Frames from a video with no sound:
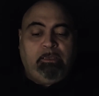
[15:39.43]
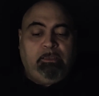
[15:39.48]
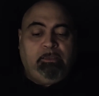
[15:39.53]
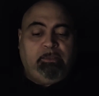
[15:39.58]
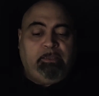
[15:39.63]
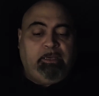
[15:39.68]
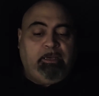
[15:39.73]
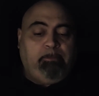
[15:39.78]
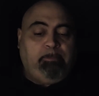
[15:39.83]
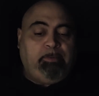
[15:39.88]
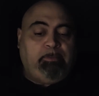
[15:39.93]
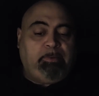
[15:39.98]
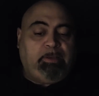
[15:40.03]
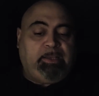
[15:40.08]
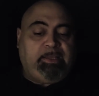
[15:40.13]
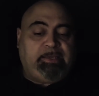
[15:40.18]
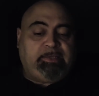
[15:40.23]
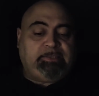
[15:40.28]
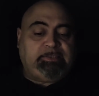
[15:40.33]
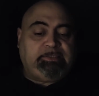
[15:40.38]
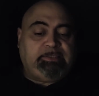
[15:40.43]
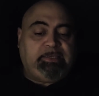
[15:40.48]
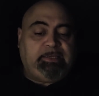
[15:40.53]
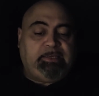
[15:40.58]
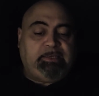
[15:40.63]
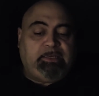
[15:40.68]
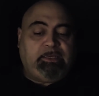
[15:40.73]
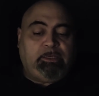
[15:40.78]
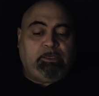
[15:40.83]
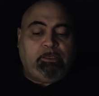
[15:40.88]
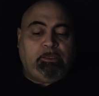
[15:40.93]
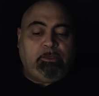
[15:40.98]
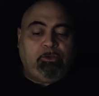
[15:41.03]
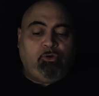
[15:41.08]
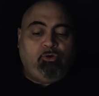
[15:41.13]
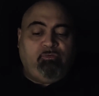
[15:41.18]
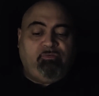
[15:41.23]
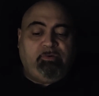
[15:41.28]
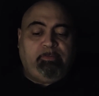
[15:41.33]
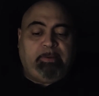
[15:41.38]
Then Abimelech said, look
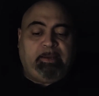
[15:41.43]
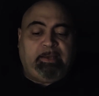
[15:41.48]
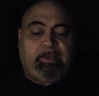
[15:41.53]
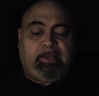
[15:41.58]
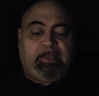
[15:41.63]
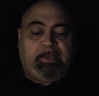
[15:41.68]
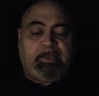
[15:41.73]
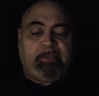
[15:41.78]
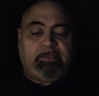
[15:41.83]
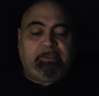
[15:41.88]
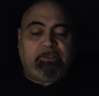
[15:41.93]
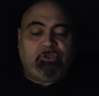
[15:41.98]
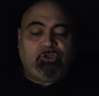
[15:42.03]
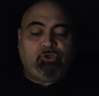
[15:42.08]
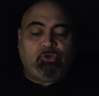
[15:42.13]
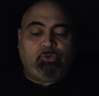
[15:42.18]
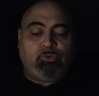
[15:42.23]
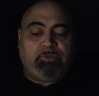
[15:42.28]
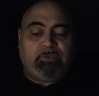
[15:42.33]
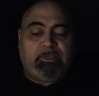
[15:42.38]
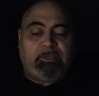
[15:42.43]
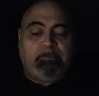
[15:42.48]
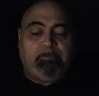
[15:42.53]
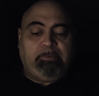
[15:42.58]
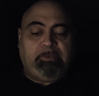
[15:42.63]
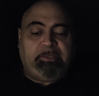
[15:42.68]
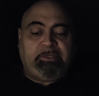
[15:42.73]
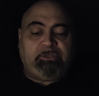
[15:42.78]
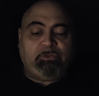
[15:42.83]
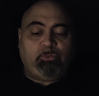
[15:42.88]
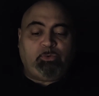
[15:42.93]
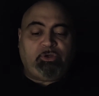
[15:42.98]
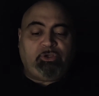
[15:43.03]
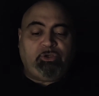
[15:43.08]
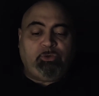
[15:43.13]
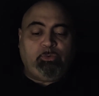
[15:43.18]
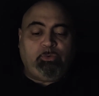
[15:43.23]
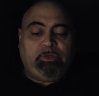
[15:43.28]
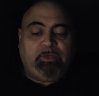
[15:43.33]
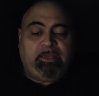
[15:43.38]
over my land and choose any place where
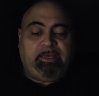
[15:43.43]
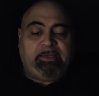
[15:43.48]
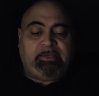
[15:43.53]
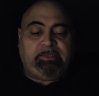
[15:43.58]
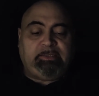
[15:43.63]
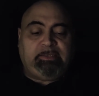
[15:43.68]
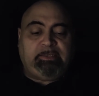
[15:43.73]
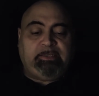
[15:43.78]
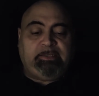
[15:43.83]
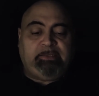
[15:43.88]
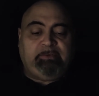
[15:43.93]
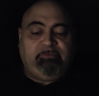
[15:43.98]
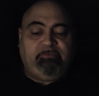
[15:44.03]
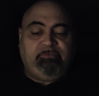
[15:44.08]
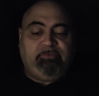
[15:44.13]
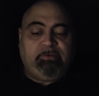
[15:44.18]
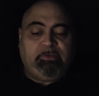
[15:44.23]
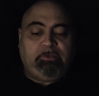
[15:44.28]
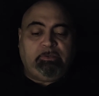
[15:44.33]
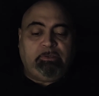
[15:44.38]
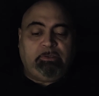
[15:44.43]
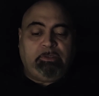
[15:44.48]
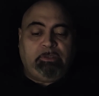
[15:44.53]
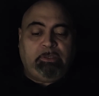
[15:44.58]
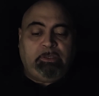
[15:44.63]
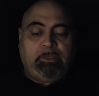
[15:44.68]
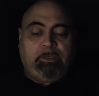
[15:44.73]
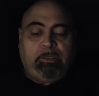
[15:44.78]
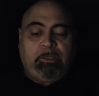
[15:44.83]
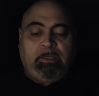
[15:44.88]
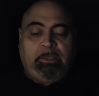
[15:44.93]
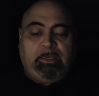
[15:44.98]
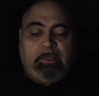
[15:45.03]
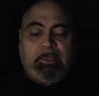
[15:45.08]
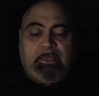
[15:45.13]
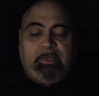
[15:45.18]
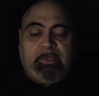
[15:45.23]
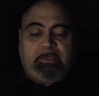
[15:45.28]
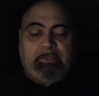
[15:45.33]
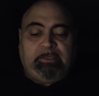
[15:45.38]
you would like to live.
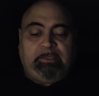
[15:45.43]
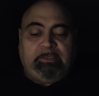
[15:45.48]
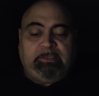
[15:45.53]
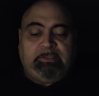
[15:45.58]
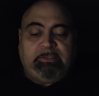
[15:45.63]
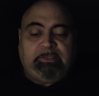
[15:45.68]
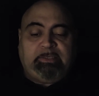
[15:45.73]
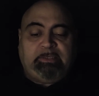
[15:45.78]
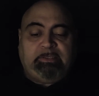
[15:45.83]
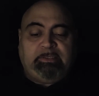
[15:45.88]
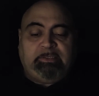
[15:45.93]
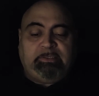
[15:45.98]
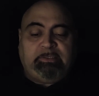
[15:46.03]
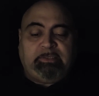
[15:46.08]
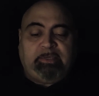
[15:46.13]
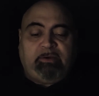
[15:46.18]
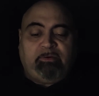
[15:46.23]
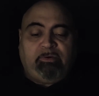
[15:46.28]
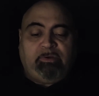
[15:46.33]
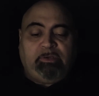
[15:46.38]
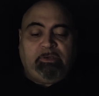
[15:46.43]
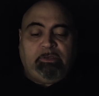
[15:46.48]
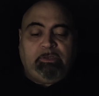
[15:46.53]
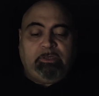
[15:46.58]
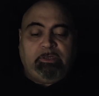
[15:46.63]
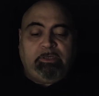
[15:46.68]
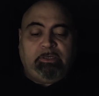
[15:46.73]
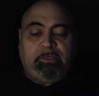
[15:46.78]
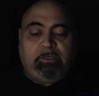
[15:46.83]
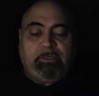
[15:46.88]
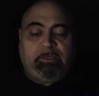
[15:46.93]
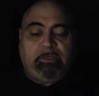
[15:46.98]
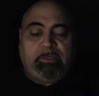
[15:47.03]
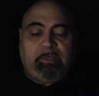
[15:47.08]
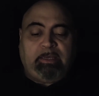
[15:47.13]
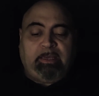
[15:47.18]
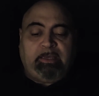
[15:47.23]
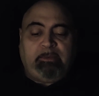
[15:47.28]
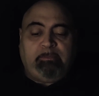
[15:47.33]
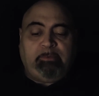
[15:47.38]
And he said to Sarah, look,
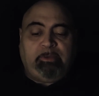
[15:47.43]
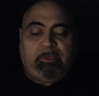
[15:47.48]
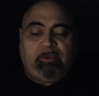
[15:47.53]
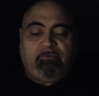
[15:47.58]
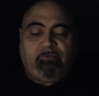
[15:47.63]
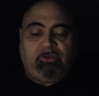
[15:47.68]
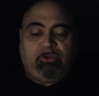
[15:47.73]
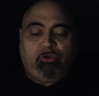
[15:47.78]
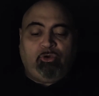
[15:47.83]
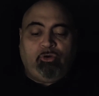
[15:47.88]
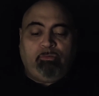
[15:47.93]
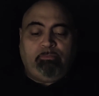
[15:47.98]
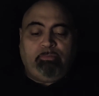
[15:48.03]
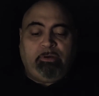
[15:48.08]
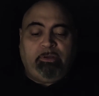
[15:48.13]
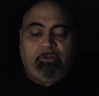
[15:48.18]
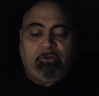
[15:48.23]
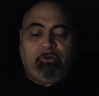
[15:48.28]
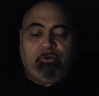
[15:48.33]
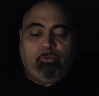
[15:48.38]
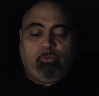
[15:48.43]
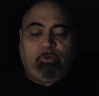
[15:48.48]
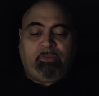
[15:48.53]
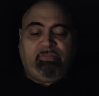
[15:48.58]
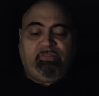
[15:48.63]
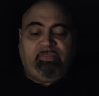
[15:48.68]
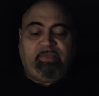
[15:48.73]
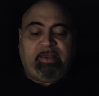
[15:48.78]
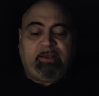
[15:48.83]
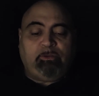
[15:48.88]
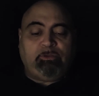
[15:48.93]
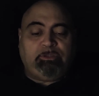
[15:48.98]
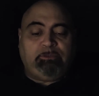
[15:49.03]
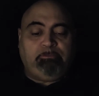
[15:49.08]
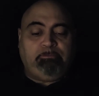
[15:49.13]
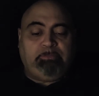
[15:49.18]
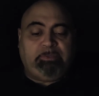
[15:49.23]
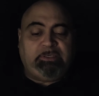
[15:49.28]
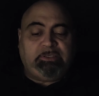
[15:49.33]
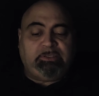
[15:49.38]
I am giving your brother
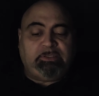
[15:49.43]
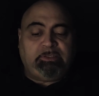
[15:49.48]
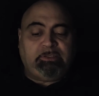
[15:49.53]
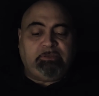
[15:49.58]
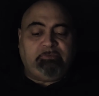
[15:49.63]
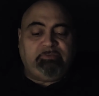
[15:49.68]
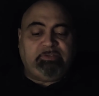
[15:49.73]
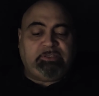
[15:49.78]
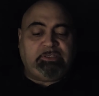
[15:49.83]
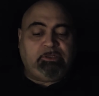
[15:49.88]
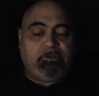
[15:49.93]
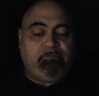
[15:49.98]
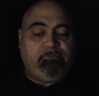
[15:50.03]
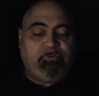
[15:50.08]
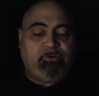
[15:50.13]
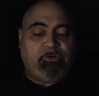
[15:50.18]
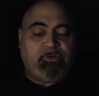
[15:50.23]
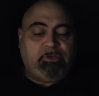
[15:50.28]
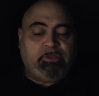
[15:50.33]
1,000 pieces of silver